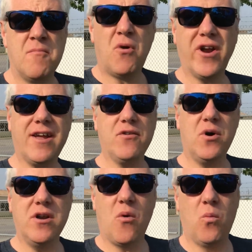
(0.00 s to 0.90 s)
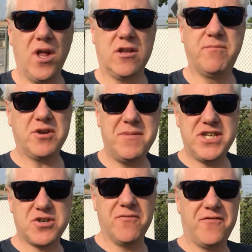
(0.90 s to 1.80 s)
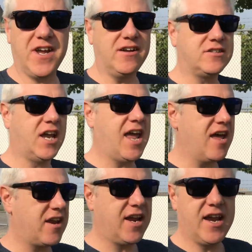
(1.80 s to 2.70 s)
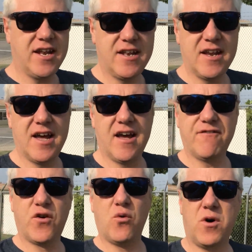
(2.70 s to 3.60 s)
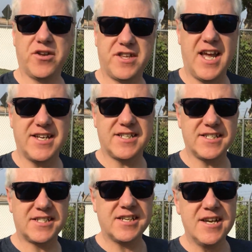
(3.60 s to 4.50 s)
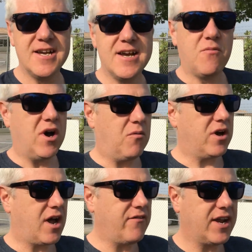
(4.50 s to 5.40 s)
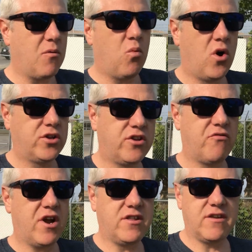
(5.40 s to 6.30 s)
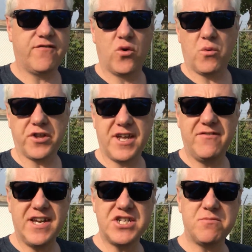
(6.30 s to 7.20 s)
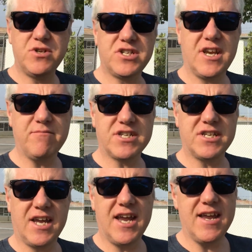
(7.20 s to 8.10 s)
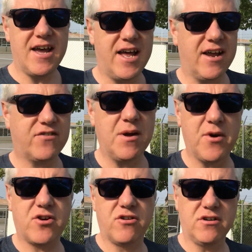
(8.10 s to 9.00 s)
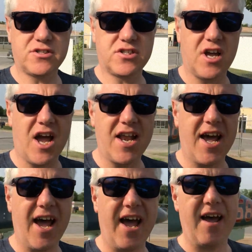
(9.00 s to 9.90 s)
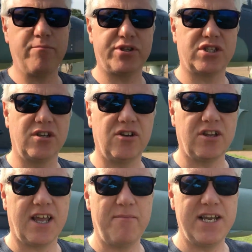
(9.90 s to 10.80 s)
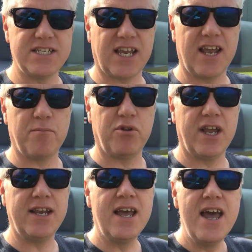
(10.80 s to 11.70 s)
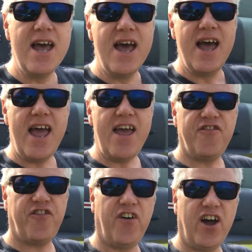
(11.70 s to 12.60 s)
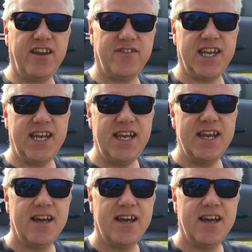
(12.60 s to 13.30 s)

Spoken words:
Morning everyone, welcome to Meacham Field here in Fort Worth, Texas. Well, we're having a wander around the Fort Worth Aviation Museum today, and I've come across an absolutely amazing airplane, F5E.